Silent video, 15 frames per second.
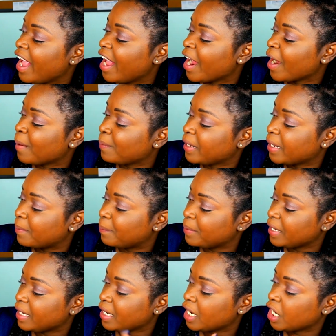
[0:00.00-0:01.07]

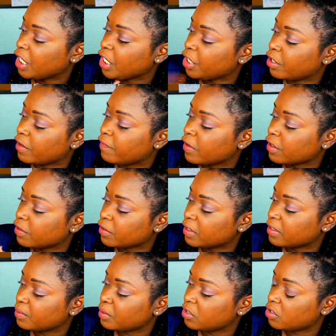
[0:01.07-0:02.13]
Airbnb, Universal,
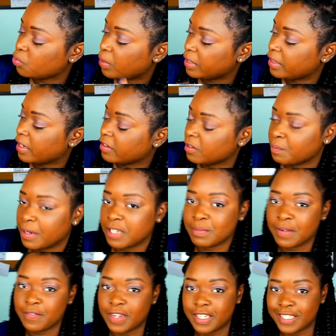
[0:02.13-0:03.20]
because we just went there, surprised
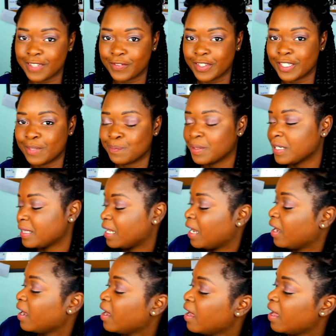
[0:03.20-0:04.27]
my fiance for his
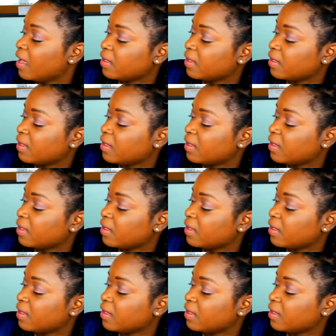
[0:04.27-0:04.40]
birthday.